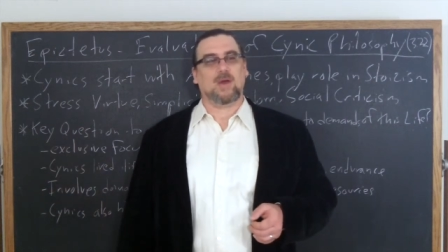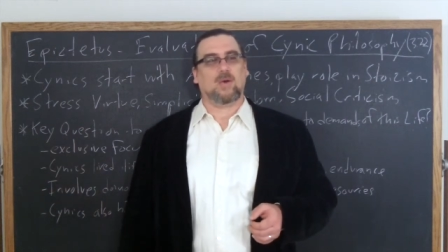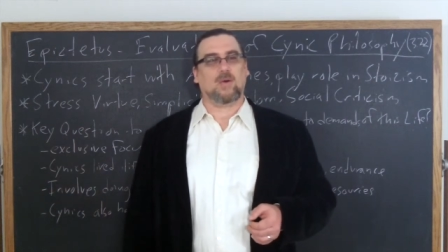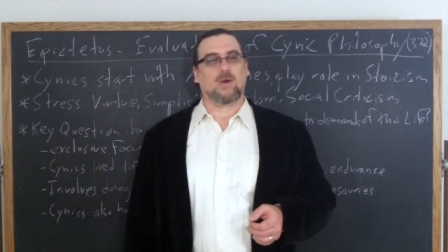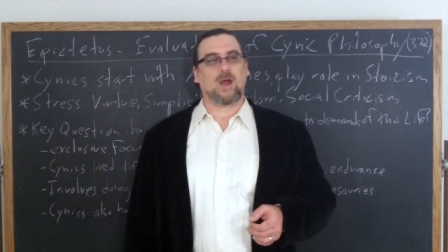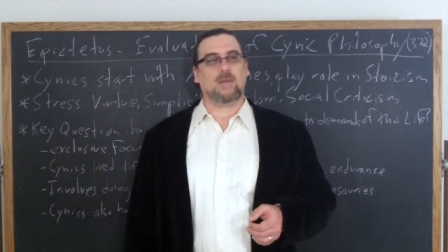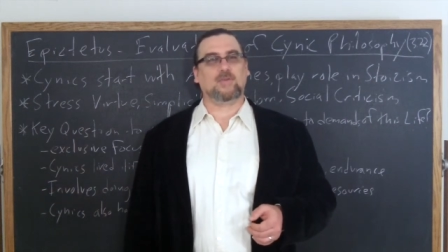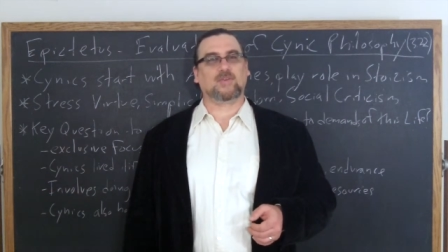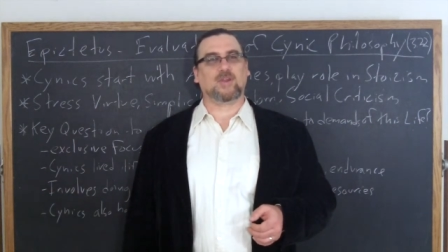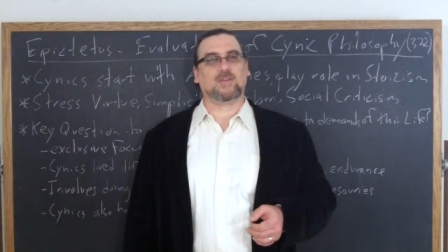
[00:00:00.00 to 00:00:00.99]
Or I'm
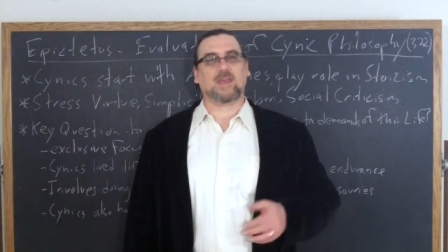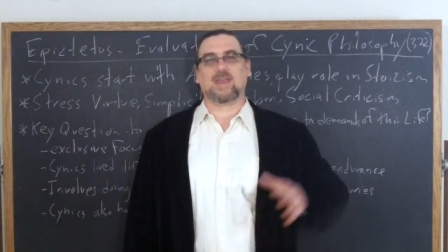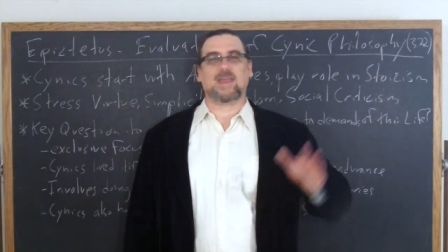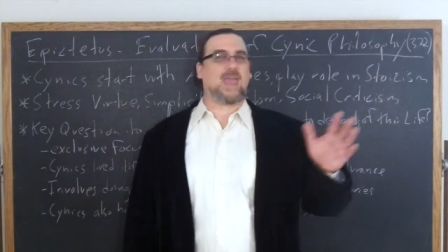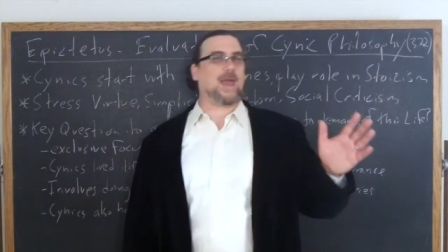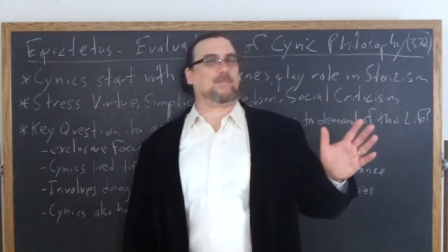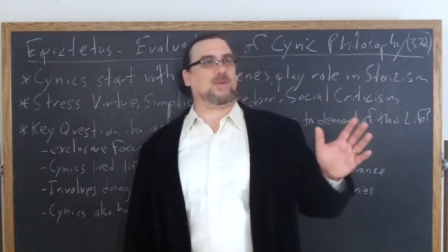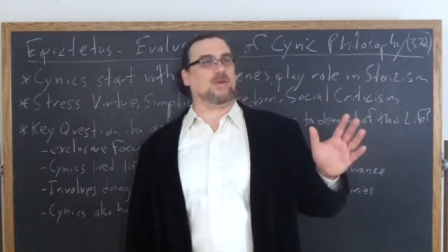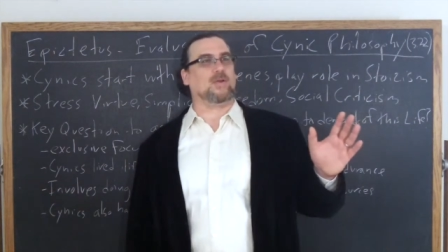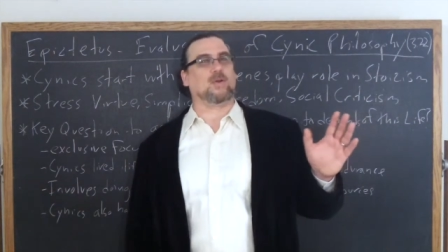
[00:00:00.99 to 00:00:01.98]
just going to take a gap
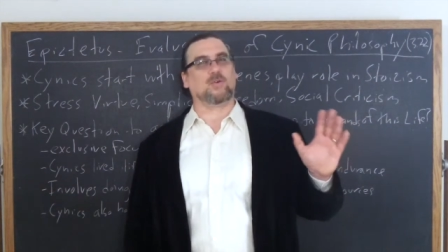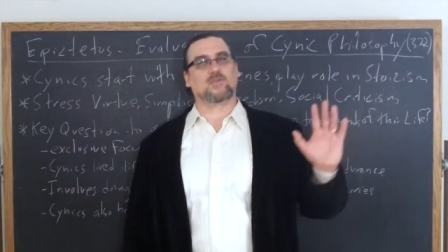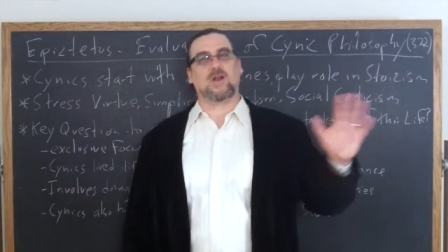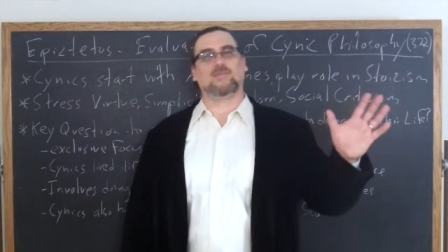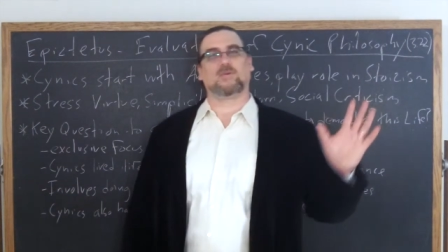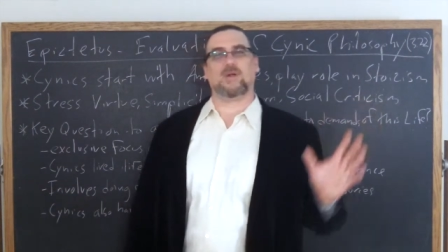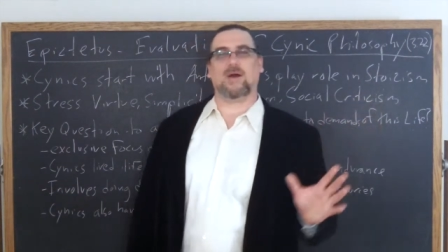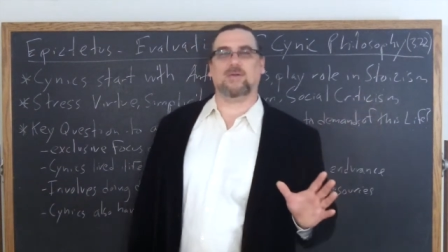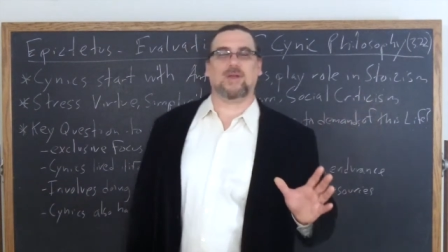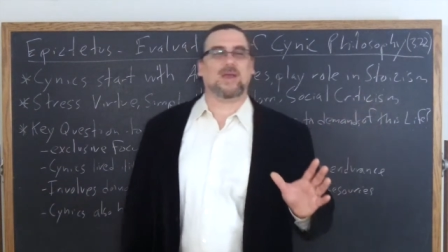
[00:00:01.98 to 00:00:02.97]
year and go travel
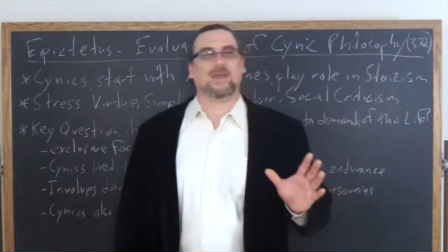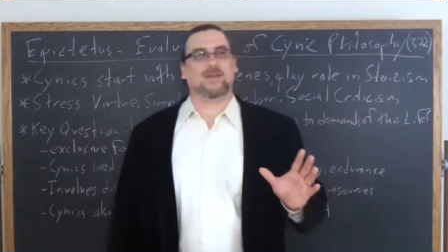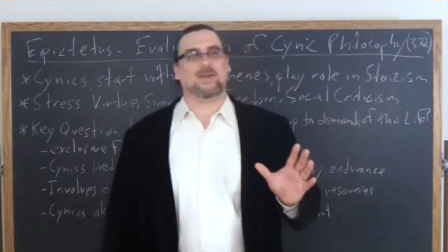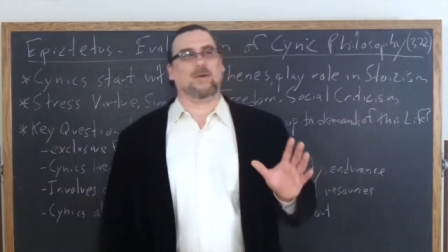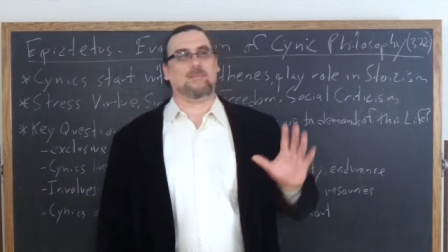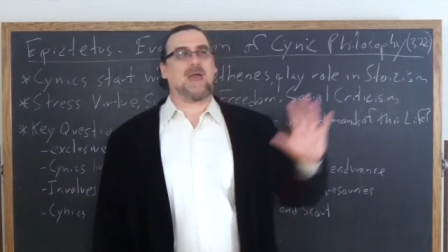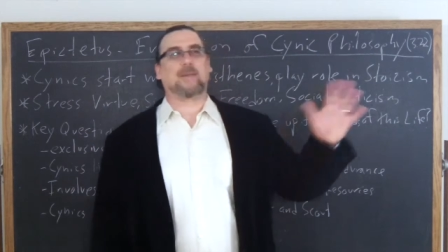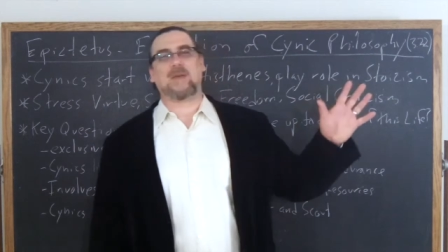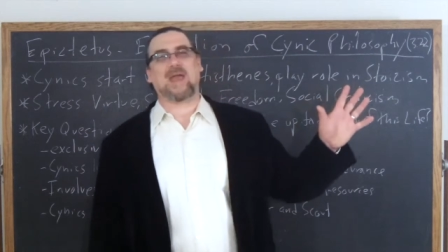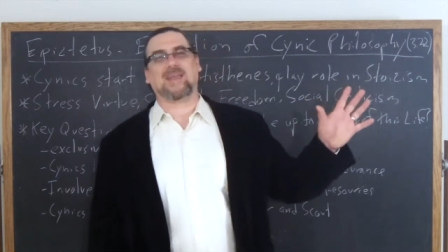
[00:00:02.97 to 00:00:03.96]
around, you know,
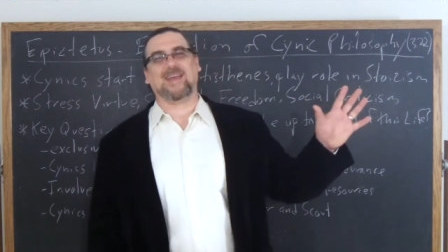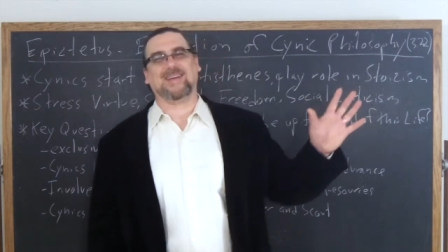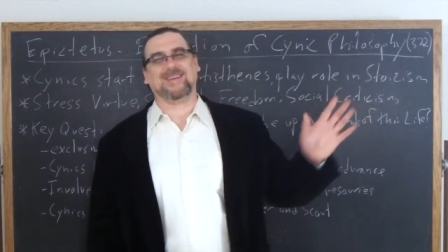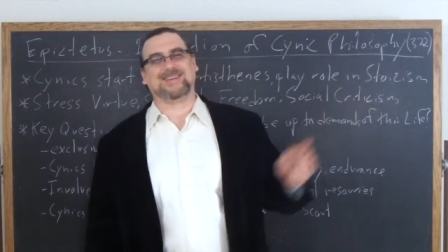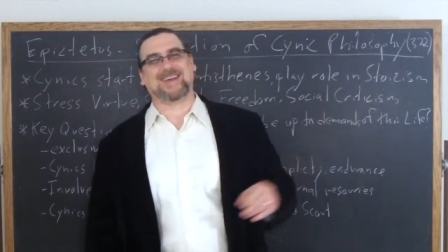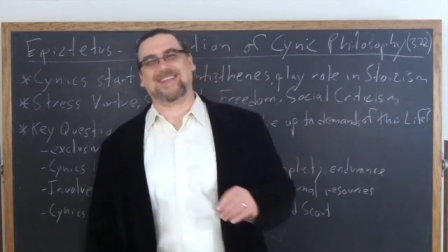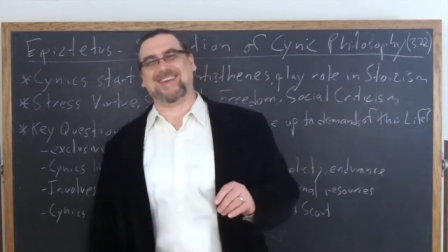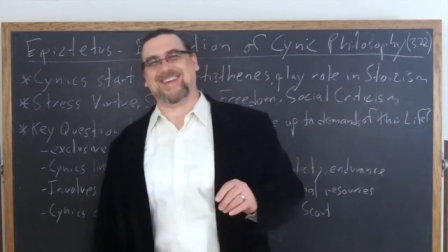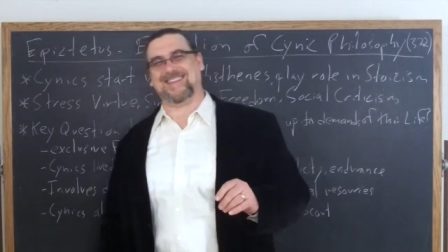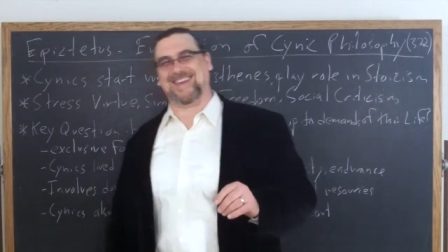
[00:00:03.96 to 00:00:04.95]
backpacking or
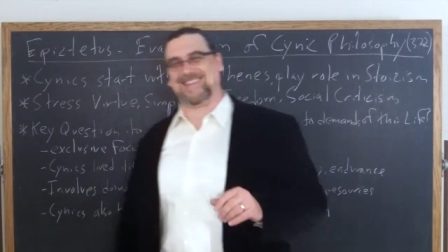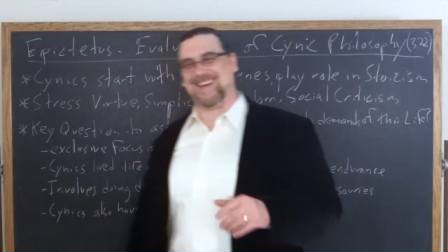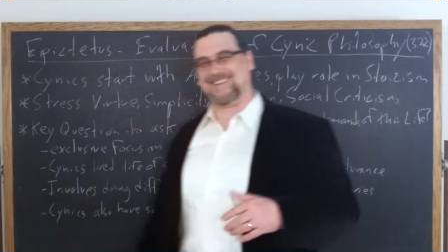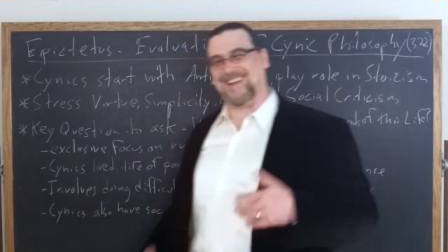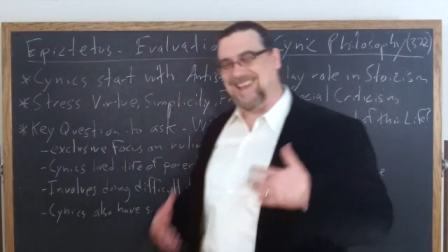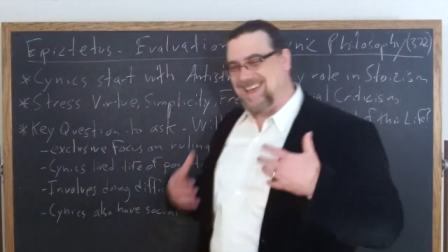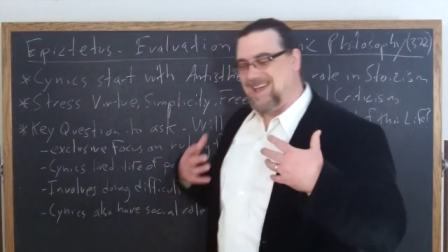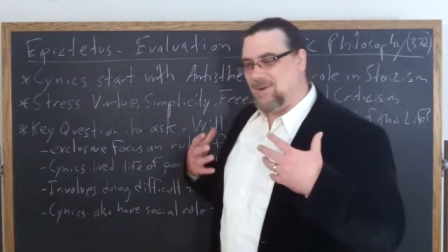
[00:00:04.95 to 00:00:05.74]
something like that, right?